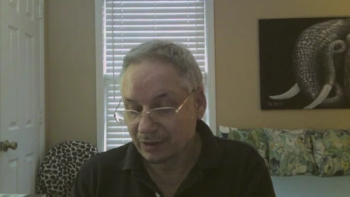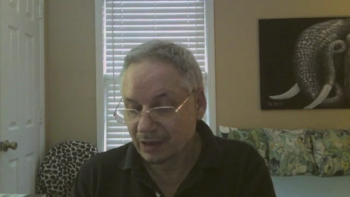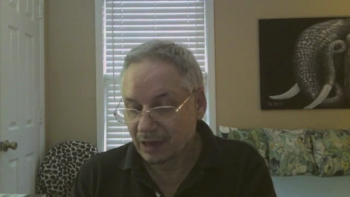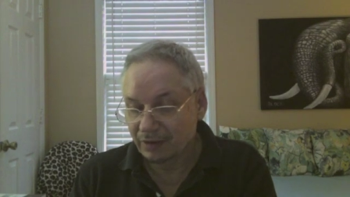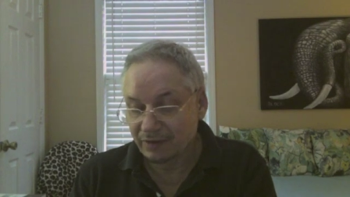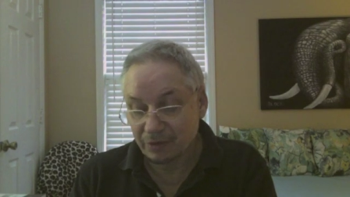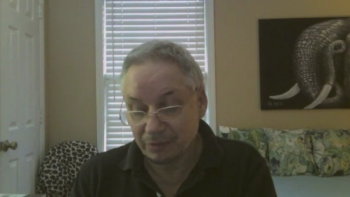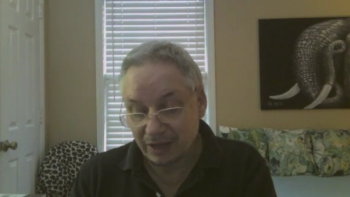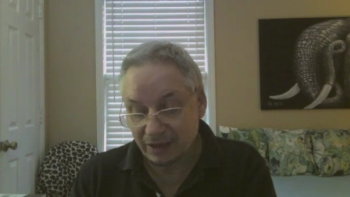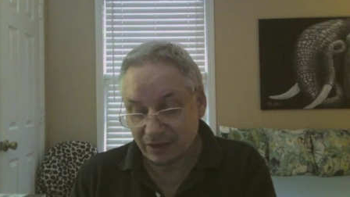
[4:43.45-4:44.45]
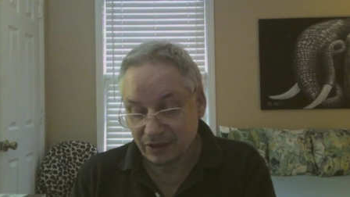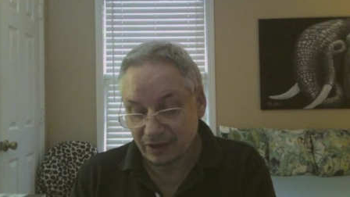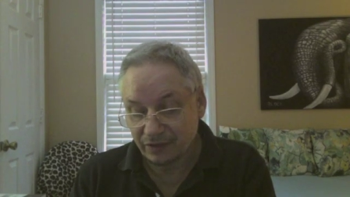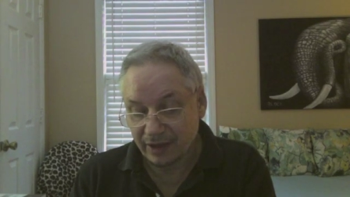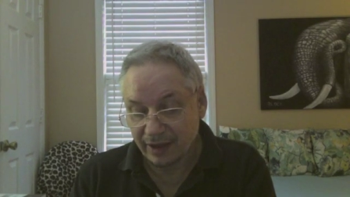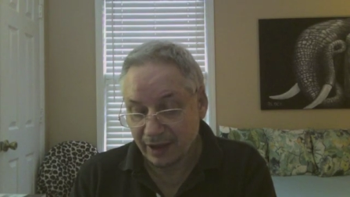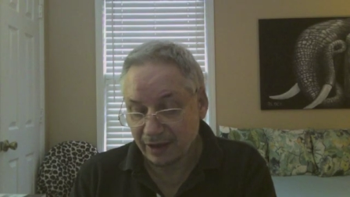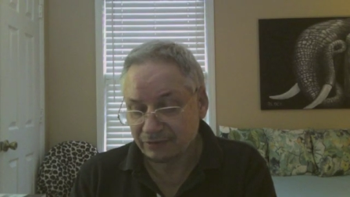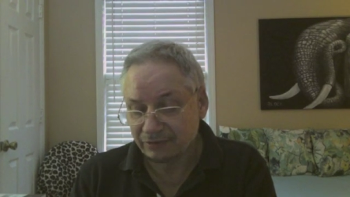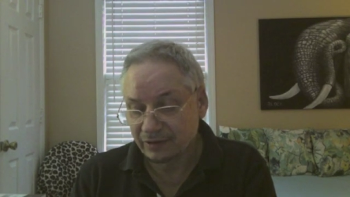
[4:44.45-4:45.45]
However, many think they
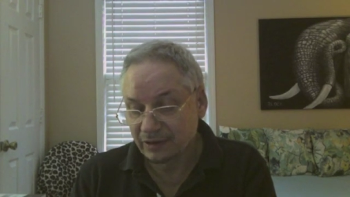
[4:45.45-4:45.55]
have,